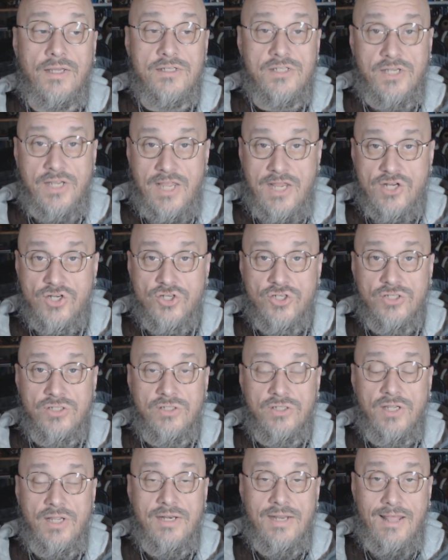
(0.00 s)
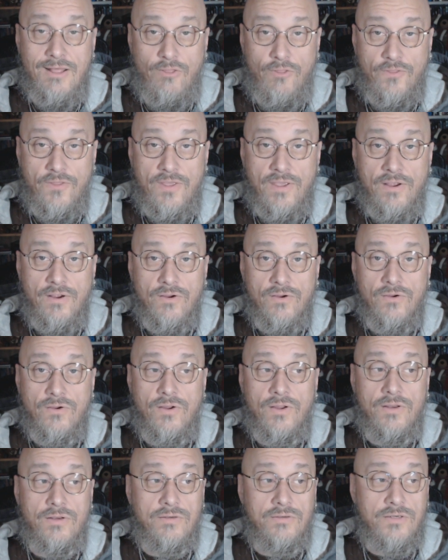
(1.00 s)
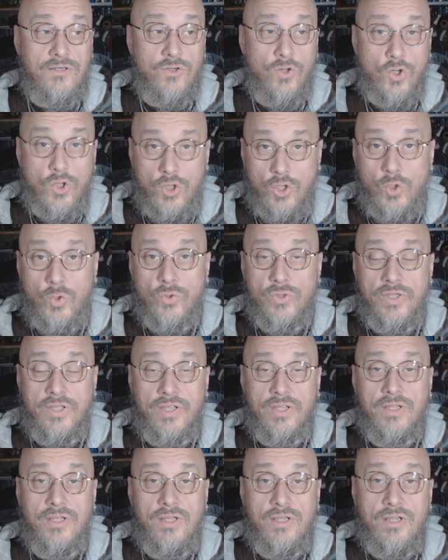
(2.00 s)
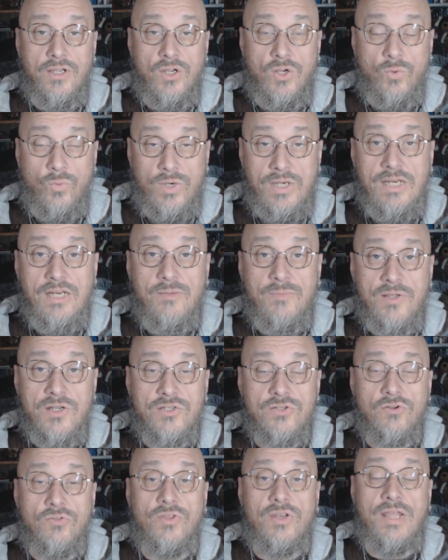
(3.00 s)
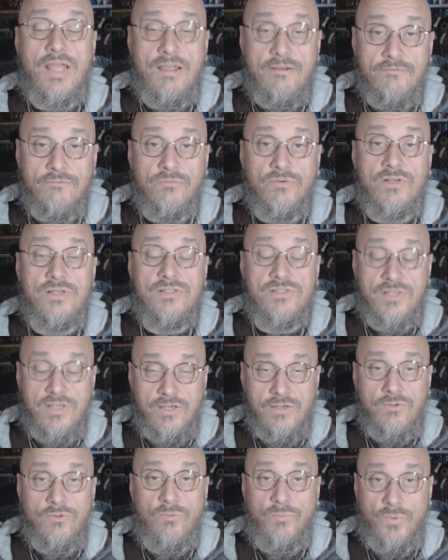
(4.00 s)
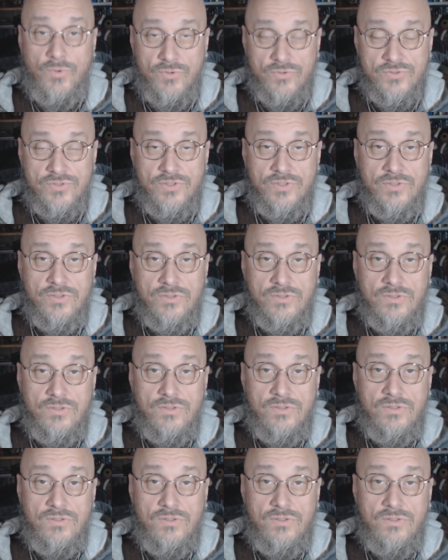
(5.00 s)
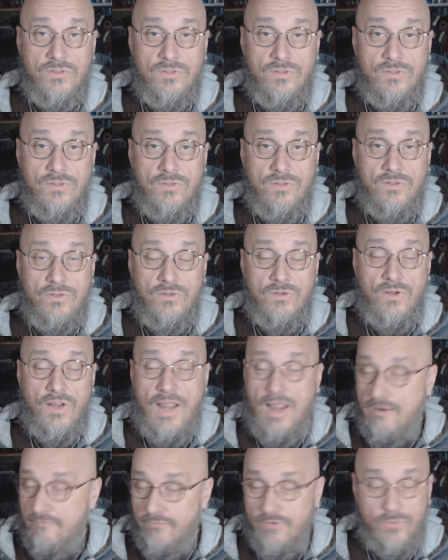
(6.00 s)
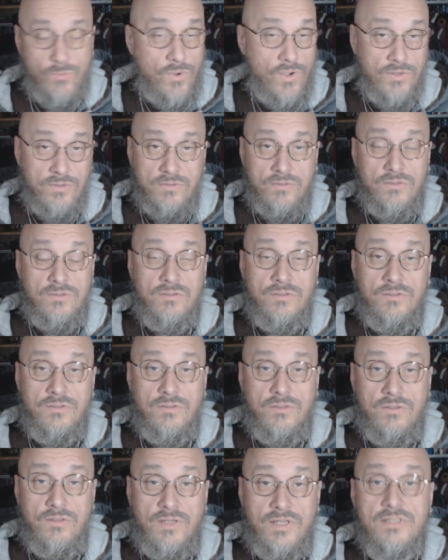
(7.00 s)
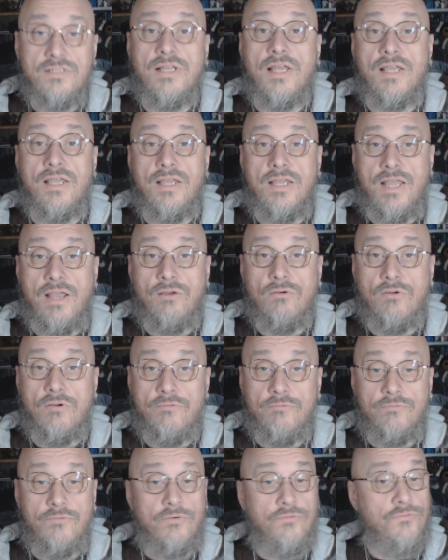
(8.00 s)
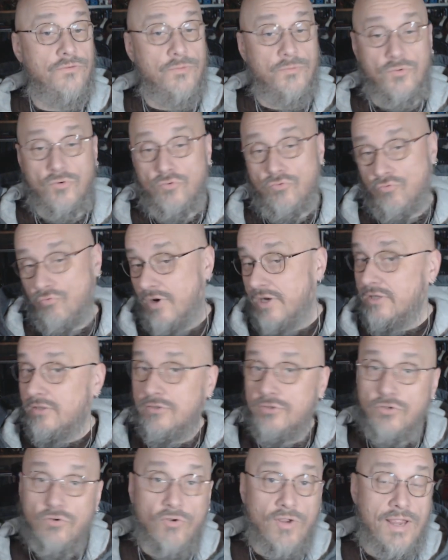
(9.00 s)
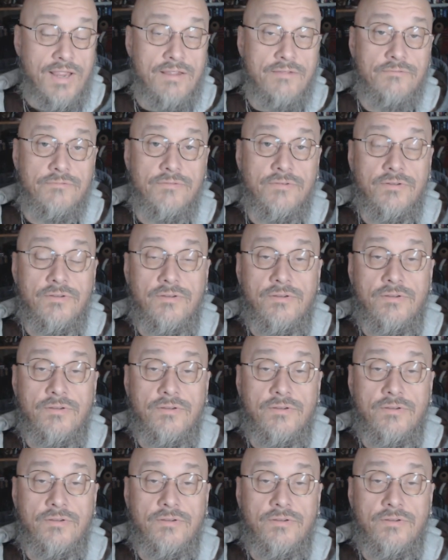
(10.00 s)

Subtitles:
education and healthcare and, you know, clothing. We need to make sure that every single person, everyone, is taken care of from cradle to grave,